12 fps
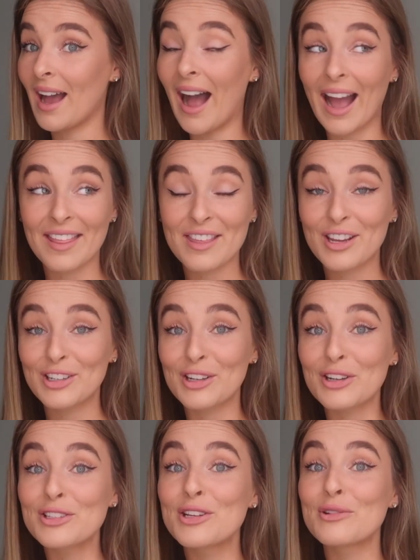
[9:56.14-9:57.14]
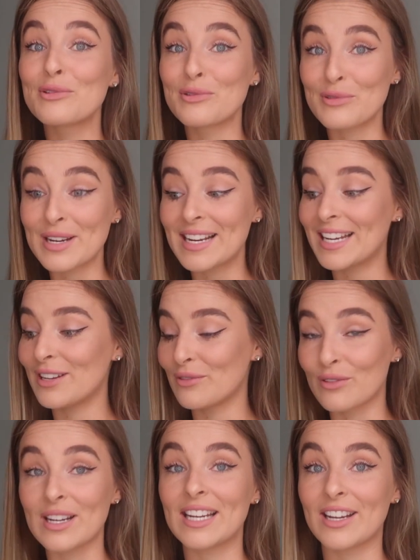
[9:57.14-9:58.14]
I think it looks really,
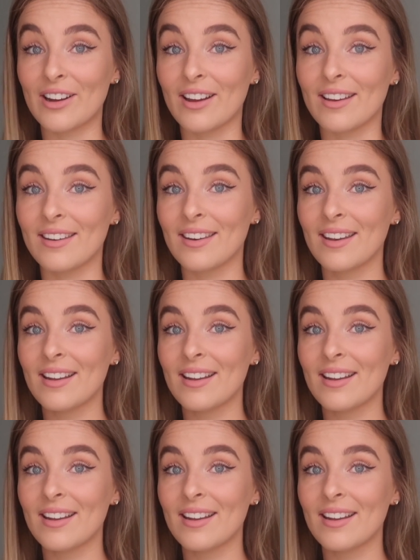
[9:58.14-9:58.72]
really good.